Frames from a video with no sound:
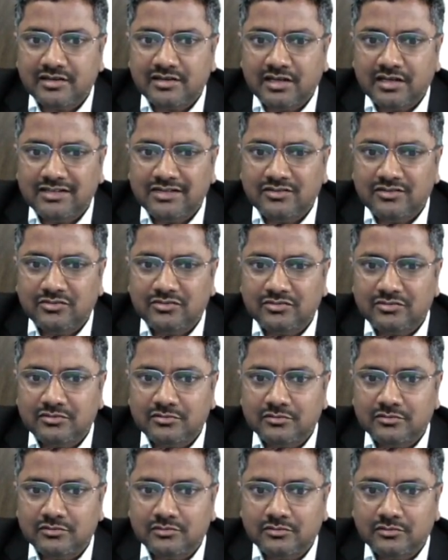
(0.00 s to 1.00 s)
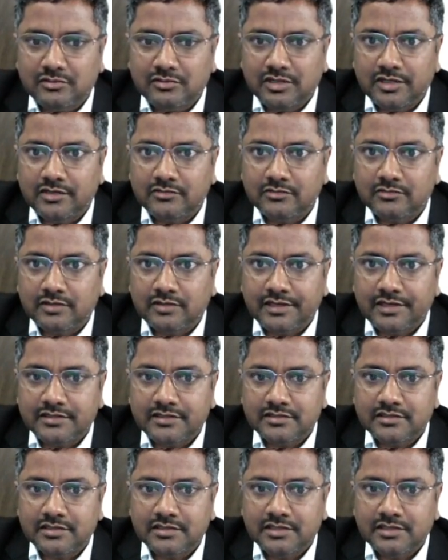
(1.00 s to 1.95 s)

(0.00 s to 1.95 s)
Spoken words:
I don't no need to write.